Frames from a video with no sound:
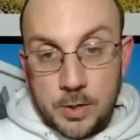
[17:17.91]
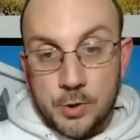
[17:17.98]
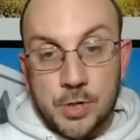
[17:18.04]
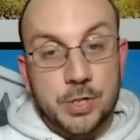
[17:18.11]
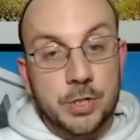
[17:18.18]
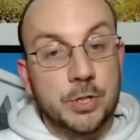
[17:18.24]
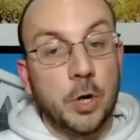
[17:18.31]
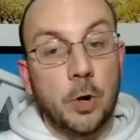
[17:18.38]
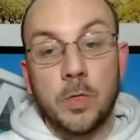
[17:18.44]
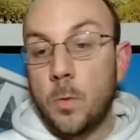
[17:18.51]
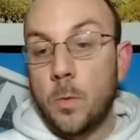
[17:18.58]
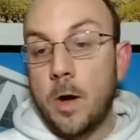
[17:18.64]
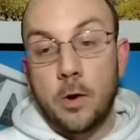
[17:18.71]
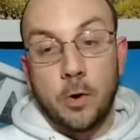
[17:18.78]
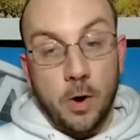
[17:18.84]
Just turn
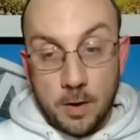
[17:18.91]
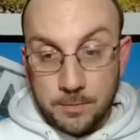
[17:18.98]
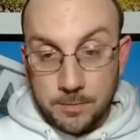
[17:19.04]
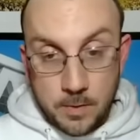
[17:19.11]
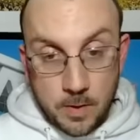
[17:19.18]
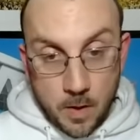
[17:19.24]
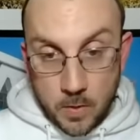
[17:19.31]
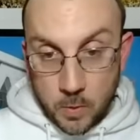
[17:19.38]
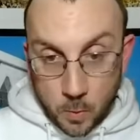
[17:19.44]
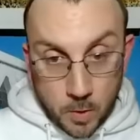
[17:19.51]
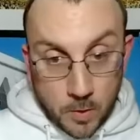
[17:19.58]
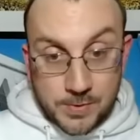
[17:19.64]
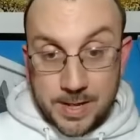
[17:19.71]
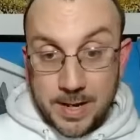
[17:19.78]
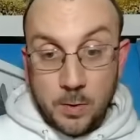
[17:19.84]
the water off on the
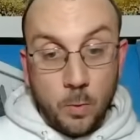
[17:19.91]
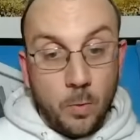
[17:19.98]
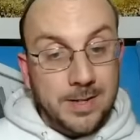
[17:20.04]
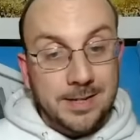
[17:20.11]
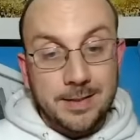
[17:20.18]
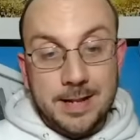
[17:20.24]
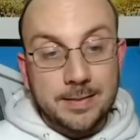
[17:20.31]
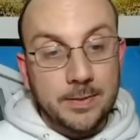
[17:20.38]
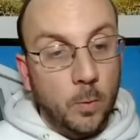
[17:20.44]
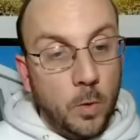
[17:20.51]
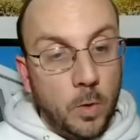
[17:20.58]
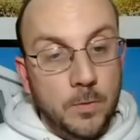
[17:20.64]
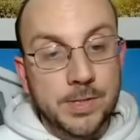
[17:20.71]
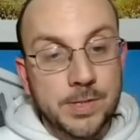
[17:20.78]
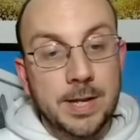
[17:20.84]
Wolves. And it wasn't like the
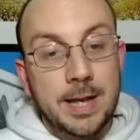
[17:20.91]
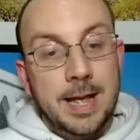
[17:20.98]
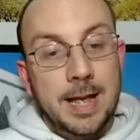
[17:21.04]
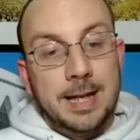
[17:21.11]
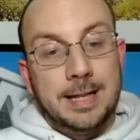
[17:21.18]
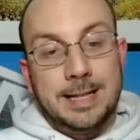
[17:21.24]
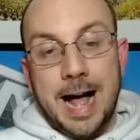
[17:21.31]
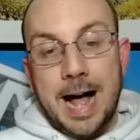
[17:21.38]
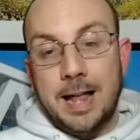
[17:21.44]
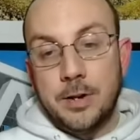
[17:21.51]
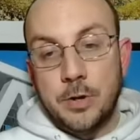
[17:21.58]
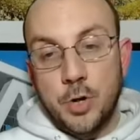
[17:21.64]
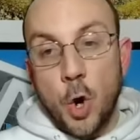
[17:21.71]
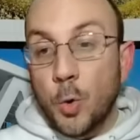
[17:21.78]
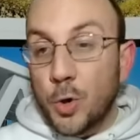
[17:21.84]
Wolves got
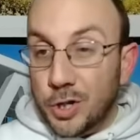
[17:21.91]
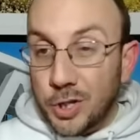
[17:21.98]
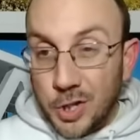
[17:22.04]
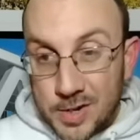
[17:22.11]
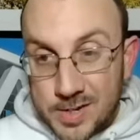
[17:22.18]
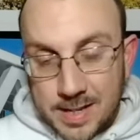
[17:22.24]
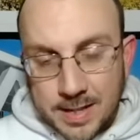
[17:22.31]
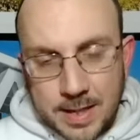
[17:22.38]
no good looks.